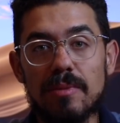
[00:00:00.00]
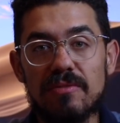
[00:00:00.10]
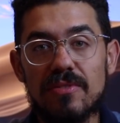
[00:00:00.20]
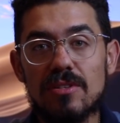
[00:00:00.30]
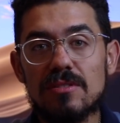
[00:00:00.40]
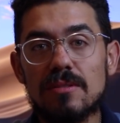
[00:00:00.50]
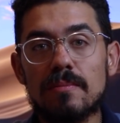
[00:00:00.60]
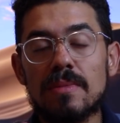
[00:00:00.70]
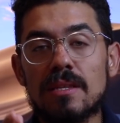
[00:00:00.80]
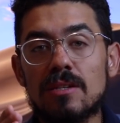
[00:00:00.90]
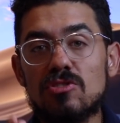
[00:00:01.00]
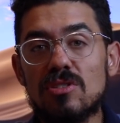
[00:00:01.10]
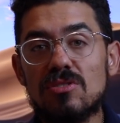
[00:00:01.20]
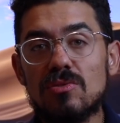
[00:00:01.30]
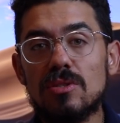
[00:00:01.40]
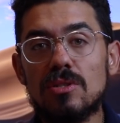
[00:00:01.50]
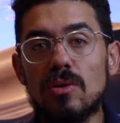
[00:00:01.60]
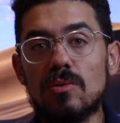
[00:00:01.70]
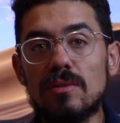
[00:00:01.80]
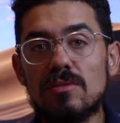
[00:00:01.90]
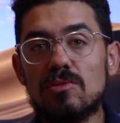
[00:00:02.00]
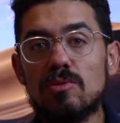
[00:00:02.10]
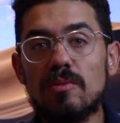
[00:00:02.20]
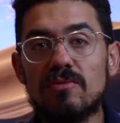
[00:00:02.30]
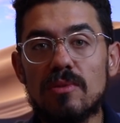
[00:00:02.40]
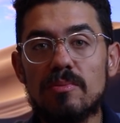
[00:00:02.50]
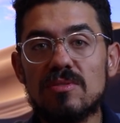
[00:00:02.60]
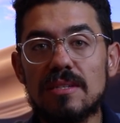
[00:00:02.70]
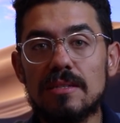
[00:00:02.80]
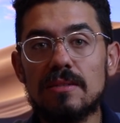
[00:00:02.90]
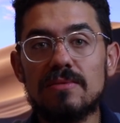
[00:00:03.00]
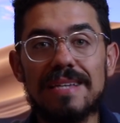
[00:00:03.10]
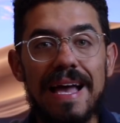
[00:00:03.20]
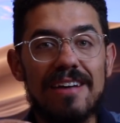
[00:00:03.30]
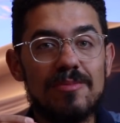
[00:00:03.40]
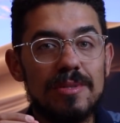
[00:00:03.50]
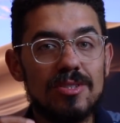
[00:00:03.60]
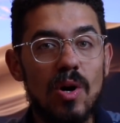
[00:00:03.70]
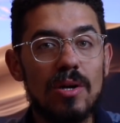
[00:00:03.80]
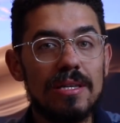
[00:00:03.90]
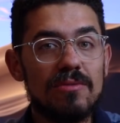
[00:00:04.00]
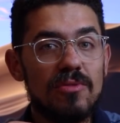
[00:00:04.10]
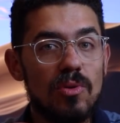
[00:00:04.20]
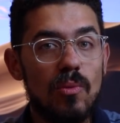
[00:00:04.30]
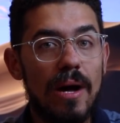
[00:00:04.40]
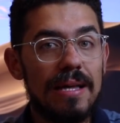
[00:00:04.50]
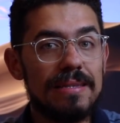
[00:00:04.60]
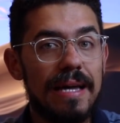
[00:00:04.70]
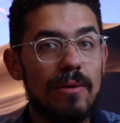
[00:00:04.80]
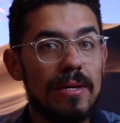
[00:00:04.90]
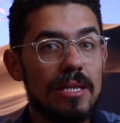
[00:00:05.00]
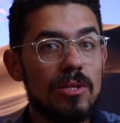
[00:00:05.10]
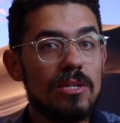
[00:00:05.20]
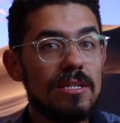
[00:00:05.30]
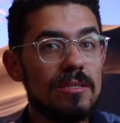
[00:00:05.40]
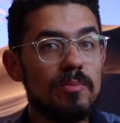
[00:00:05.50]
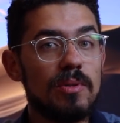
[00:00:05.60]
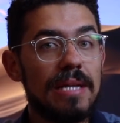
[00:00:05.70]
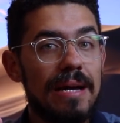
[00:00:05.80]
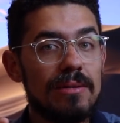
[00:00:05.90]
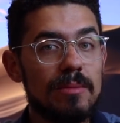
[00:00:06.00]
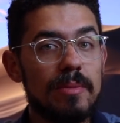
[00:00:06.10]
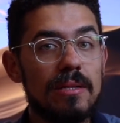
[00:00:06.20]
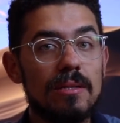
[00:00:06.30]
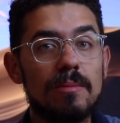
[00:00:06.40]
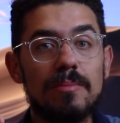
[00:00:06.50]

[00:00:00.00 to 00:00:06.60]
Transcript: But first, just so you know, this group of representatives have been talking for a while now and looking to put out a bill,